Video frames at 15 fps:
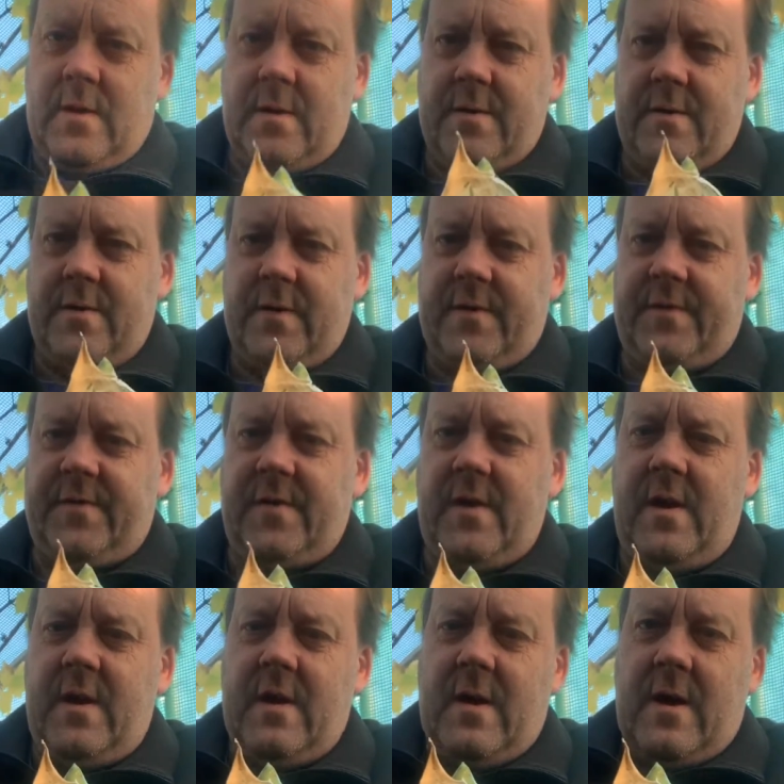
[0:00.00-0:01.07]
You can
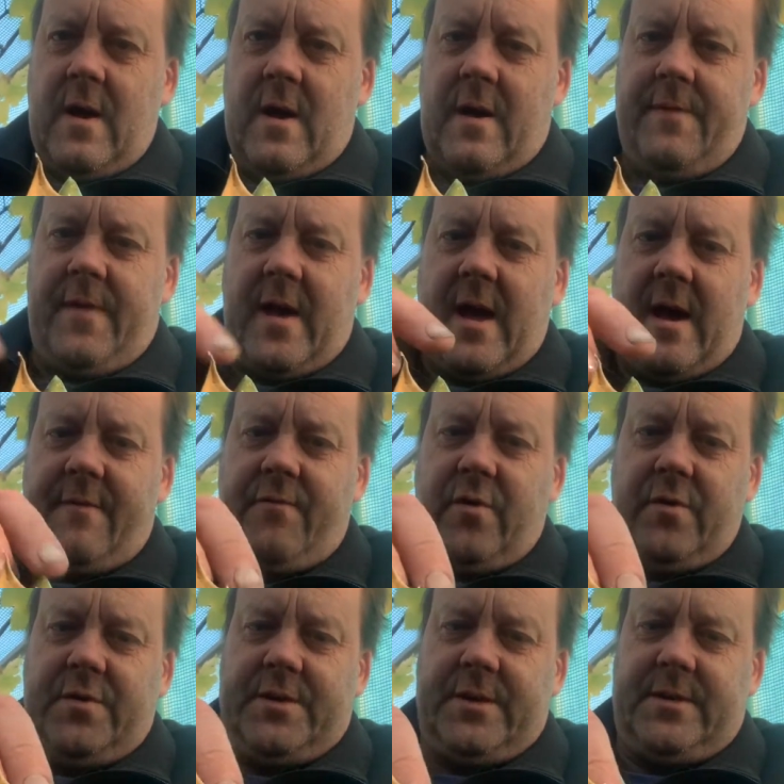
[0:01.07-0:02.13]
see they have
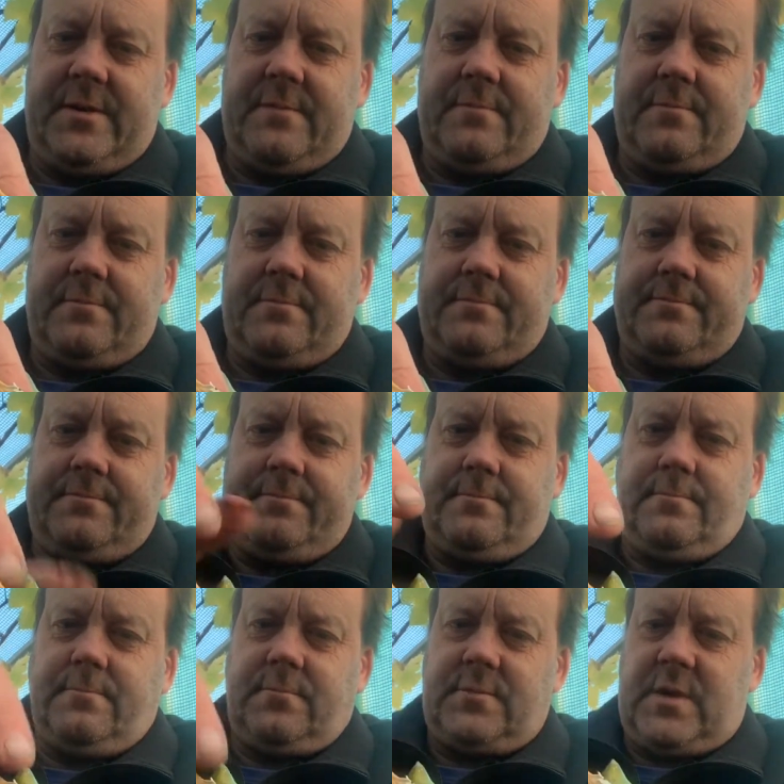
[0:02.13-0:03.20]
rooted,
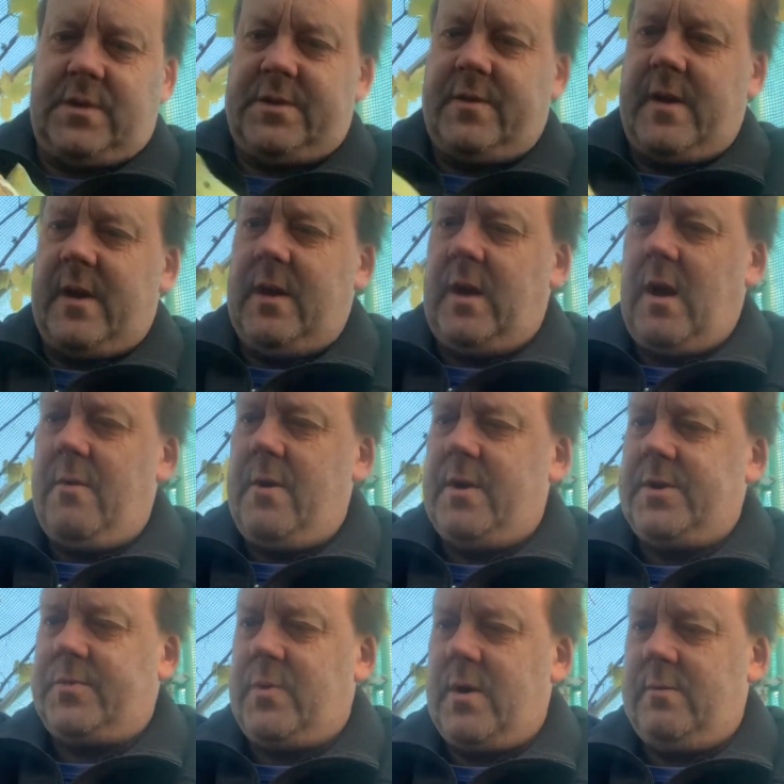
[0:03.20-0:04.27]
so they can go in
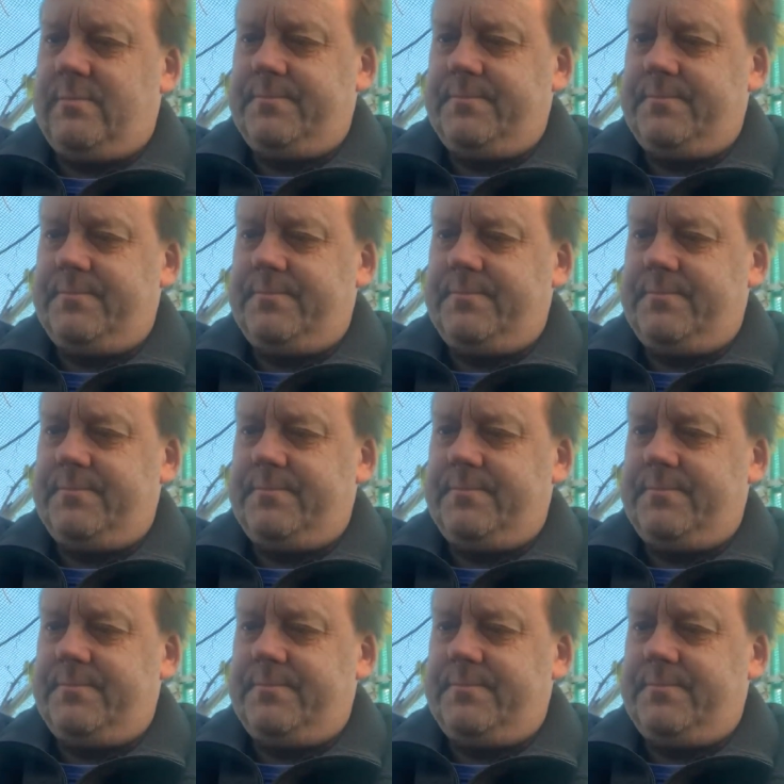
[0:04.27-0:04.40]
as well.